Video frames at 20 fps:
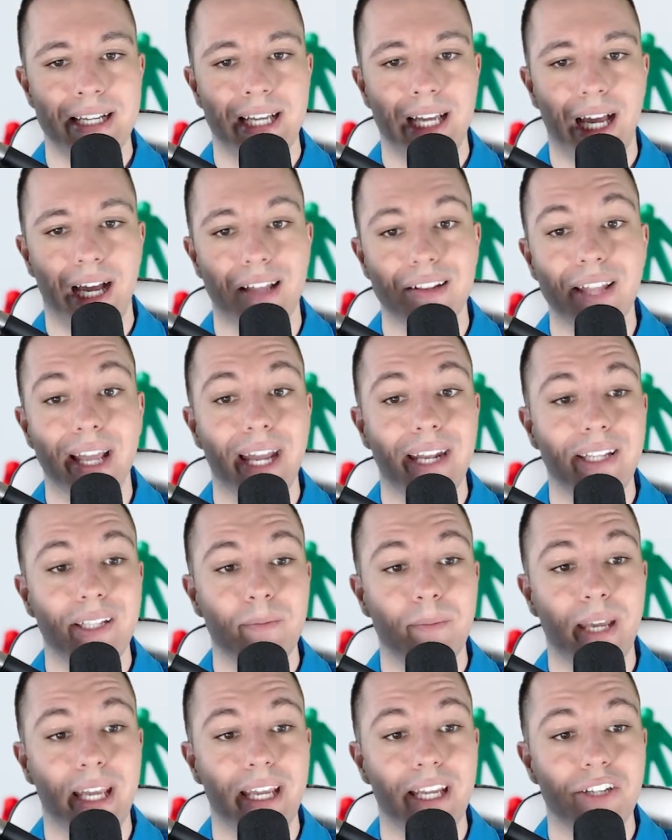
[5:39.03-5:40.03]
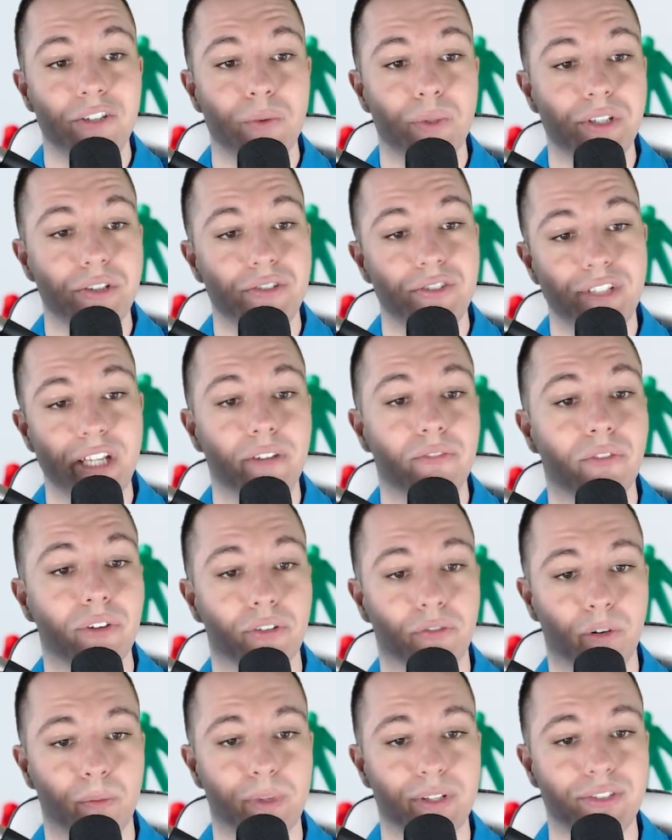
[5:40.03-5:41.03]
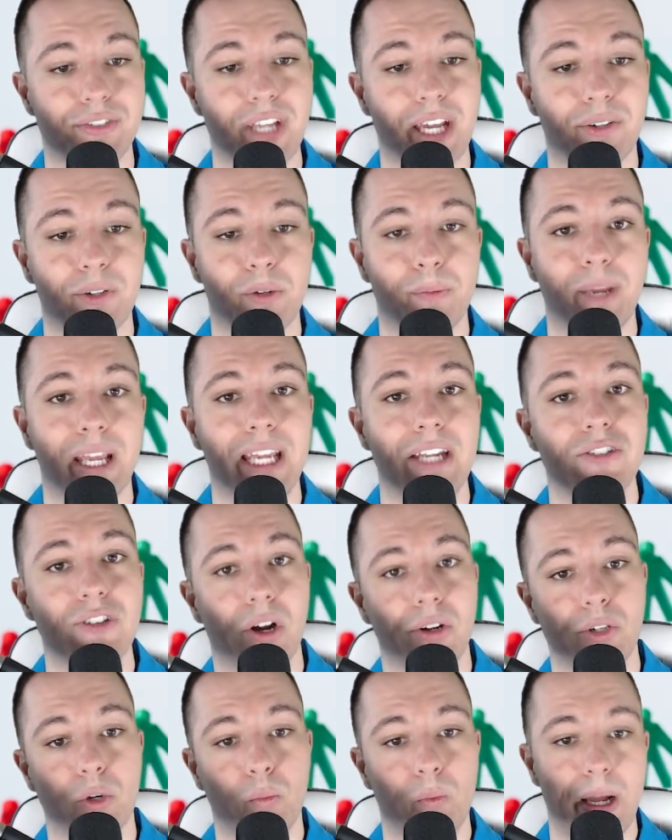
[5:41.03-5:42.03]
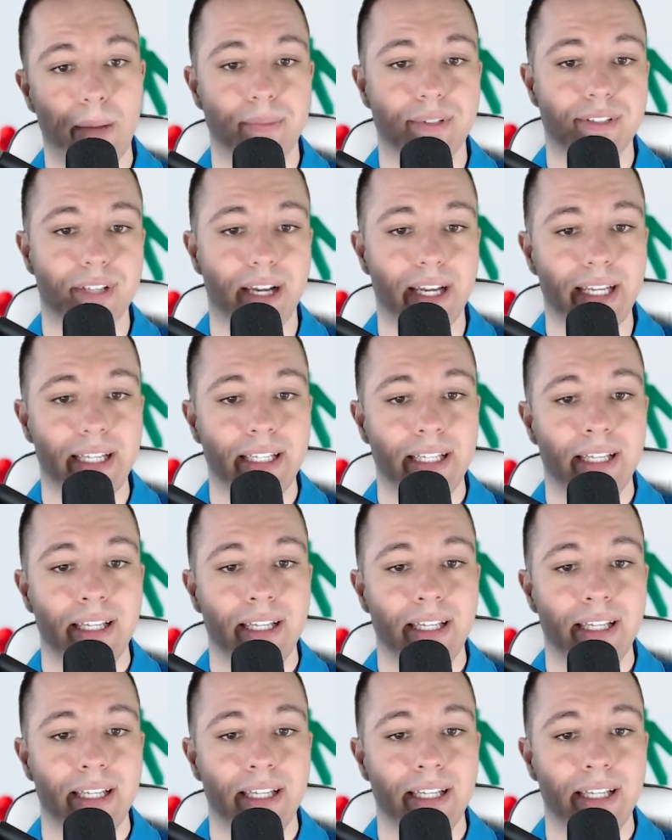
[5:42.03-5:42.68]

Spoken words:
A landing page, which is different from a standard page on your website,